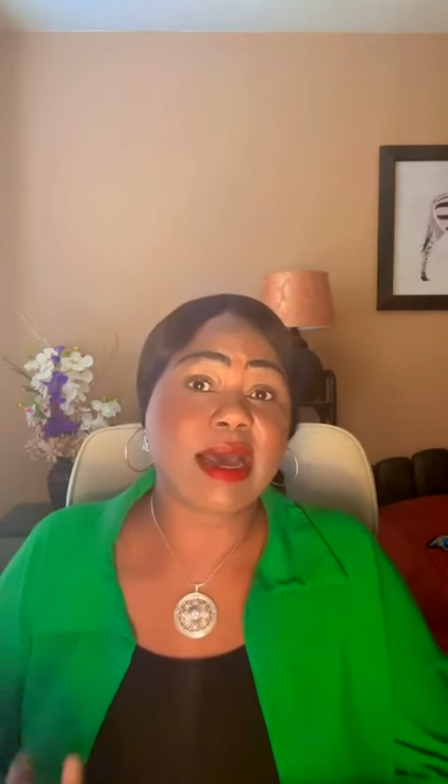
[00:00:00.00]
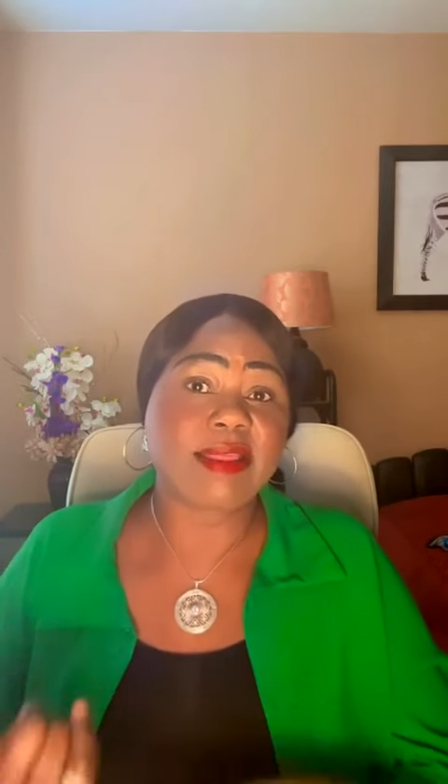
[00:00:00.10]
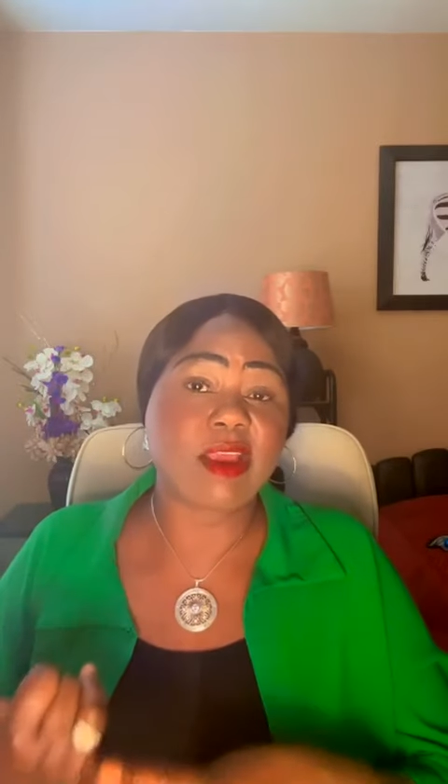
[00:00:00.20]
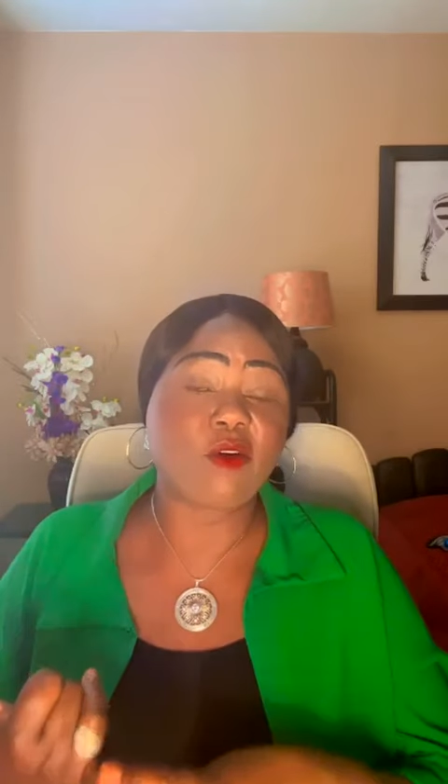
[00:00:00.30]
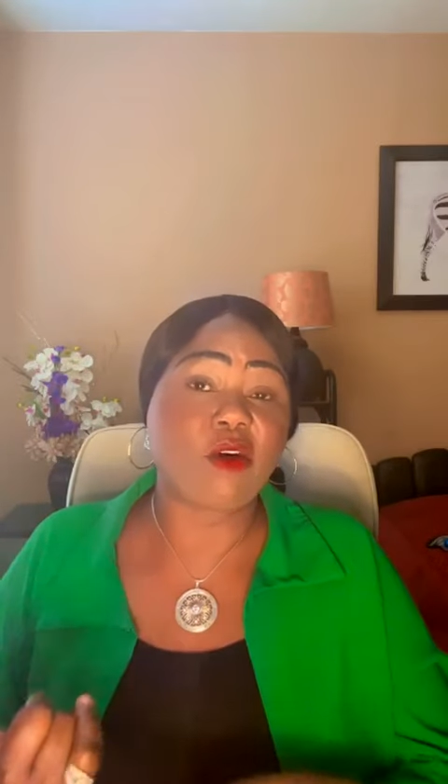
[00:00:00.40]

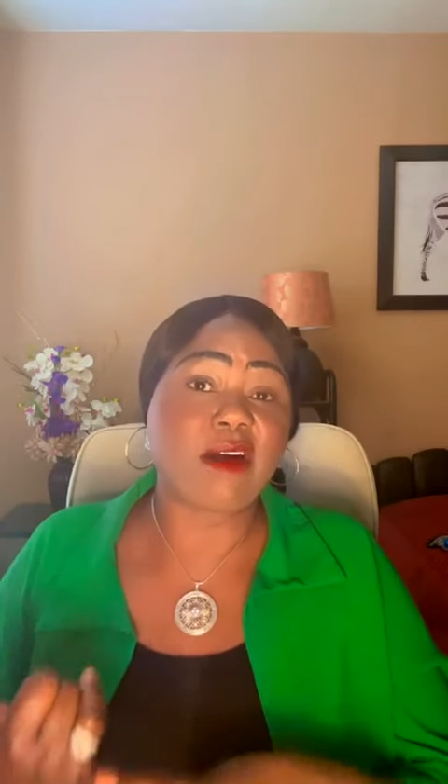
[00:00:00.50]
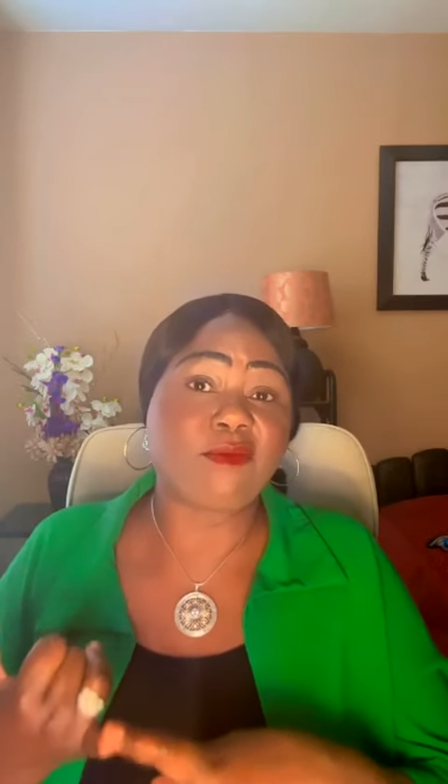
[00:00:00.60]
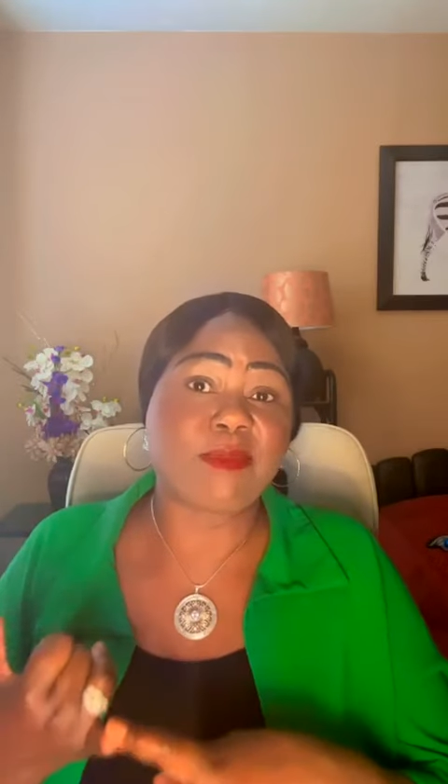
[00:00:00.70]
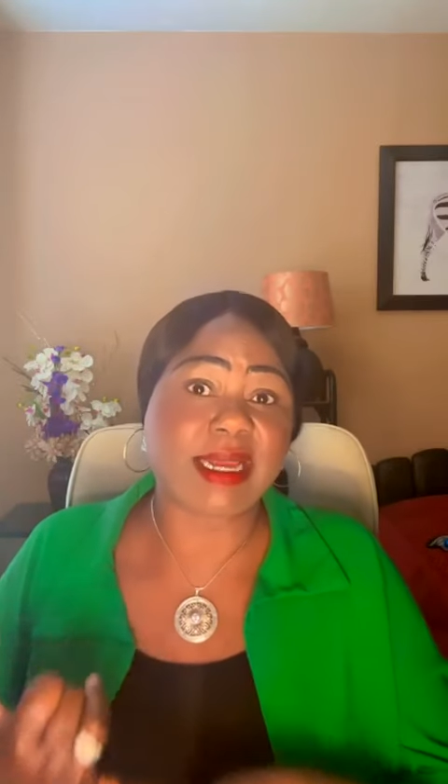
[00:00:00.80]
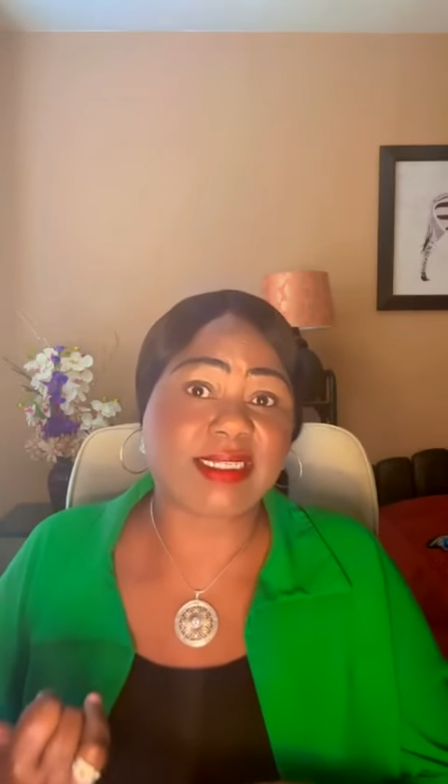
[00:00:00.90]
have
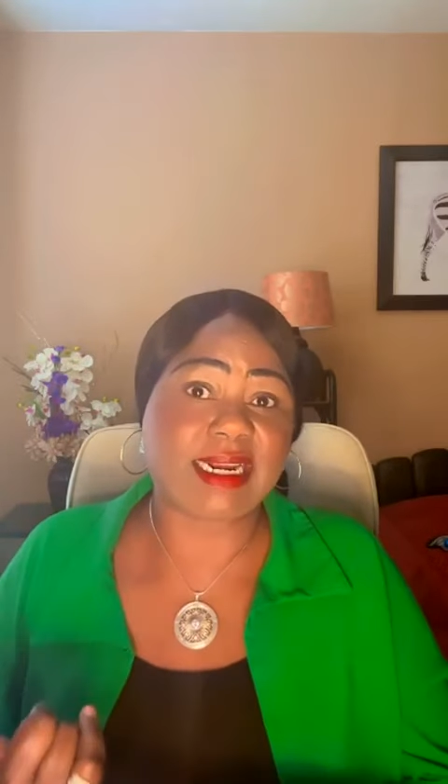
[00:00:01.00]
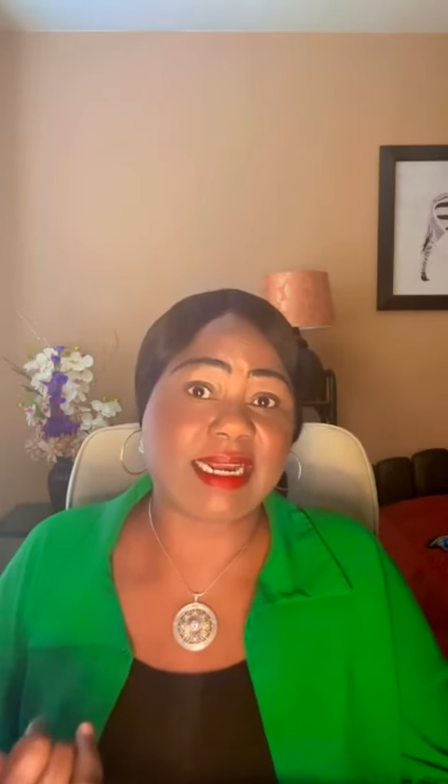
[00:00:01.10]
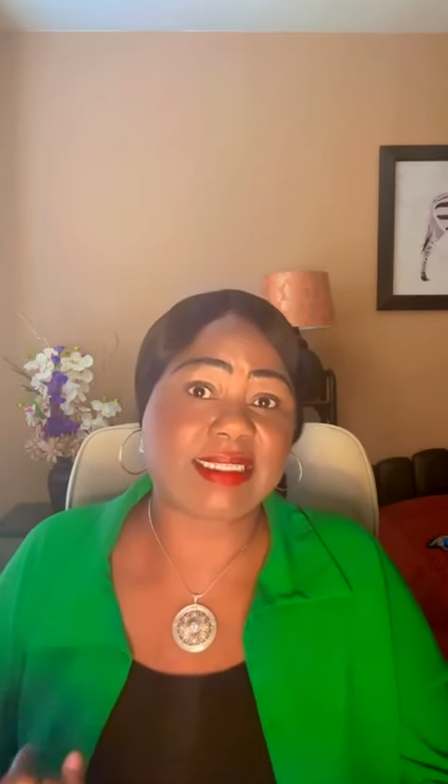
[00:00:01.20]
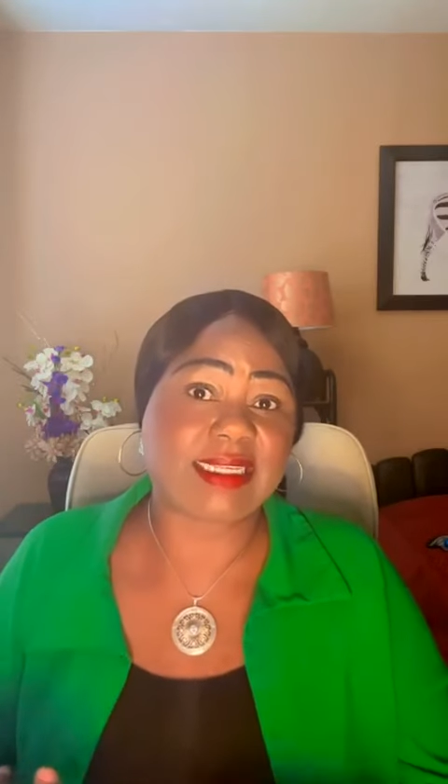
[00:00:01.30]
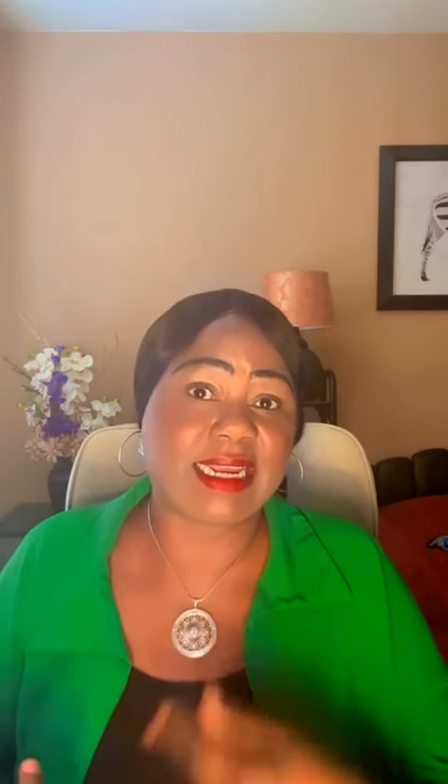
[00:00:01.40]

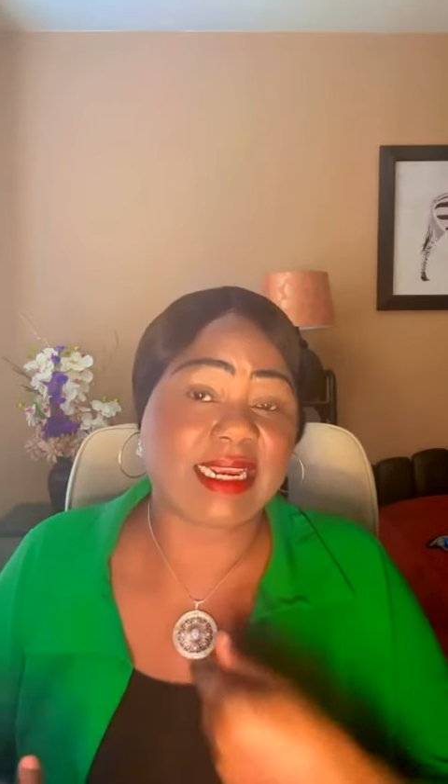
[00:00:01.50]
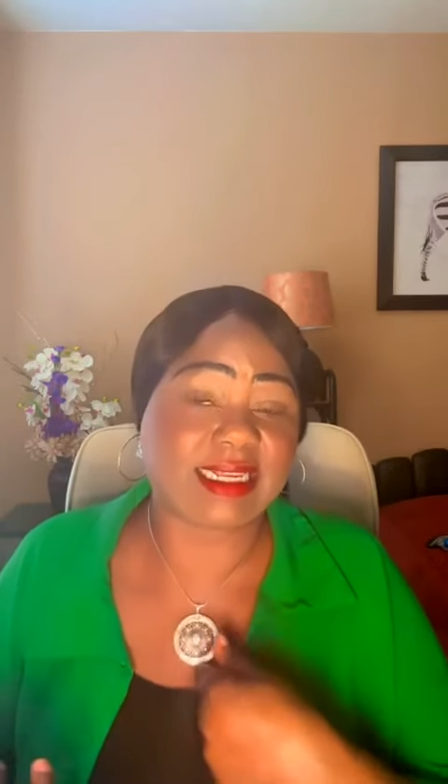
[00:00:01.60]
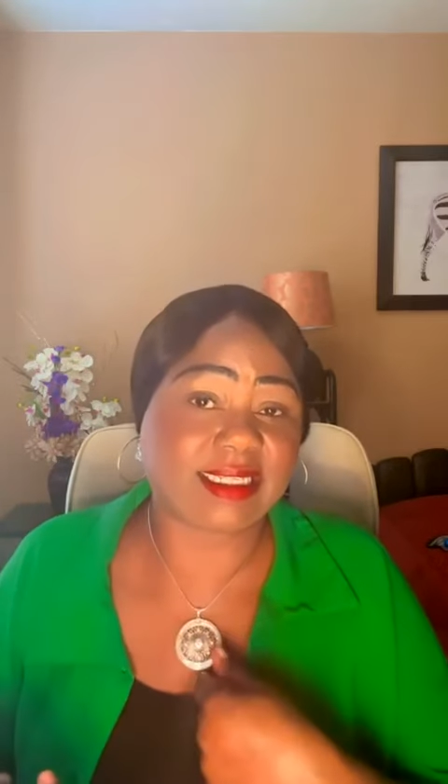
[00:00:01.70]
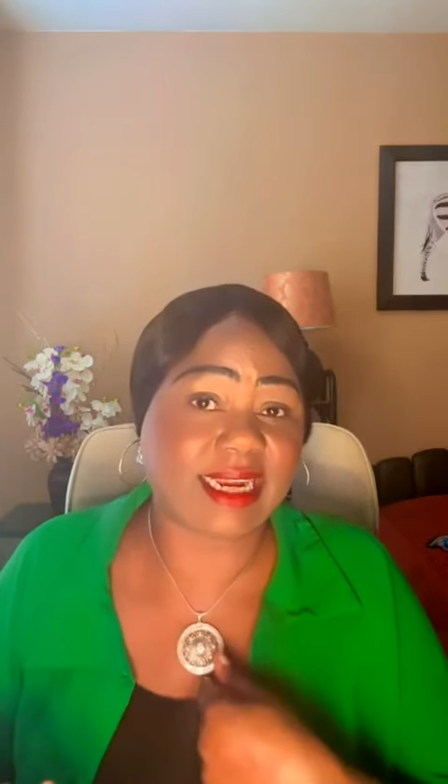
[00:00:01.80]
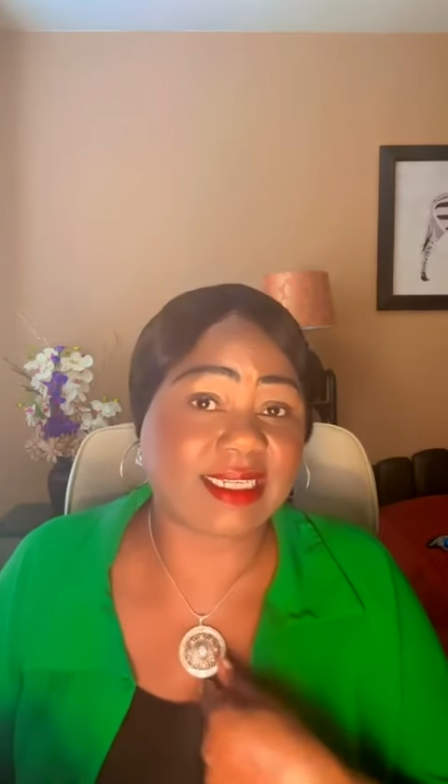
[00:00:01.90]
bachelors in the state